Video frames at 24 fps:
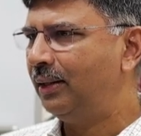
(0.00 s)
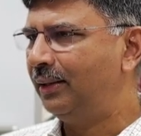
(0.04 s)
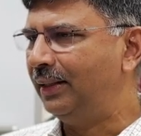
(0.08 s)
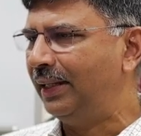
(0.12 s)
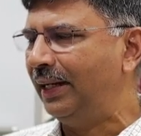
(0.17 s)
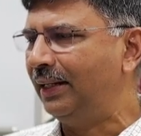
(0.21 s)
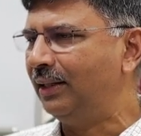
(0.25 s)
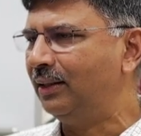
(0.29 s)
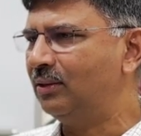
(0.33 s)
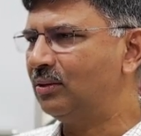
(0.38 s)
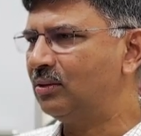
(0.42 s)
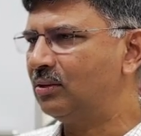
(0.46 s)

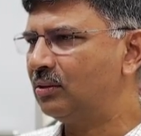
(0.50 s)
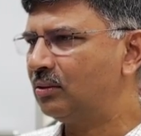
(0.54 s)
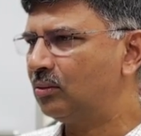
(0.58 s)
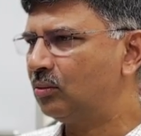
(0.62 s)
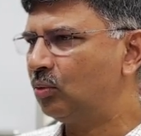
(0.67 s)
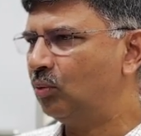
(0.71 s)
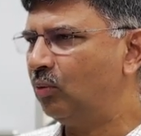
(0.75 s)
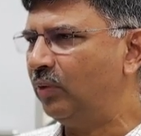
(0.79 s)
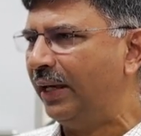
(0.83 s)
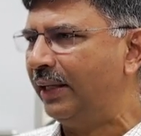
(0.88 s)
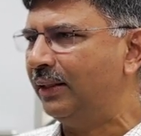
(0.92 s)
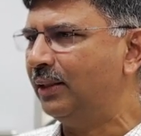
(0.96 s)
That is
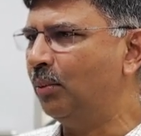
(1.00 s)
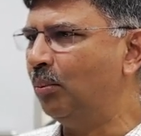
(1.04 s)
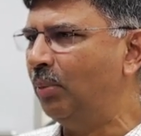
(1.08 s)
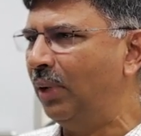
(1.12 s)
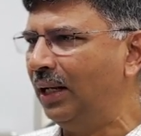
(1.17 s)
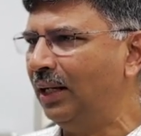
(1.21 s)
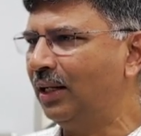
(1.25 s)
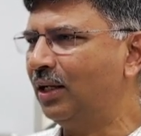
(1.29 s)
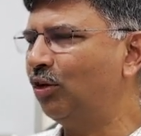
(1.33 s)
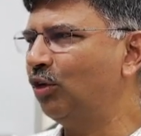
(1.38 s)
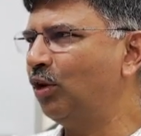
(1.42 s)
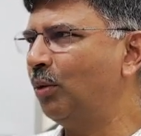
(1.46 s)
where the
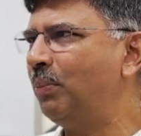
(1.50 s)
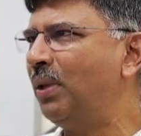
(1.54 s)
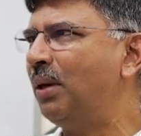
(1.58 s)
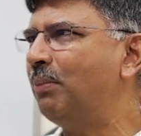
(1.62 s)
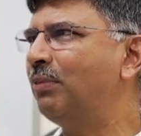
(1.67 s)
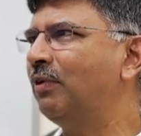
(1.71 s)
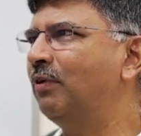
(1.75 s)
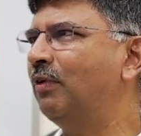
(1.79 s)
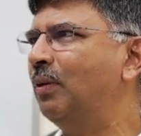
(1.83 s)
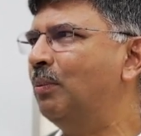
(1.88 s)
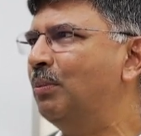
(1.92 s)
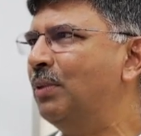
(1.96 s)
bulk of the
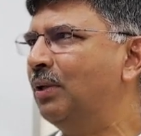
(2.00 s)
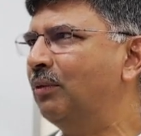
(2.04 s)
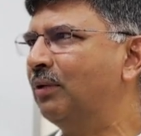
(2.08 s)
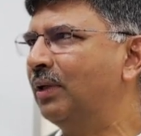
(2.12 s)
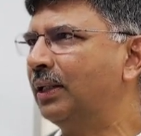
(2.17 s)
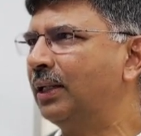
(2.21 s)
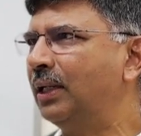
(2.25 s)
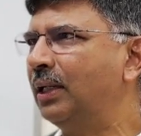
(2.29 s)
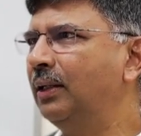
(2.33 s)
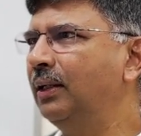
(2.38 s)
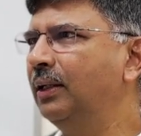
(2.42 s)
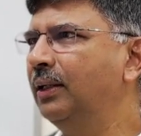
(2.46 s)
people will be
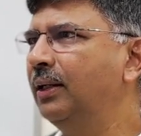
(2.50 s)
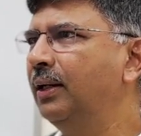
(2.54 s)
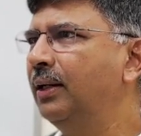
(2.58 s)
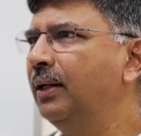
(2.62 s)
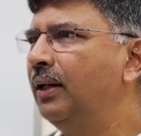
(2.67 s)
working.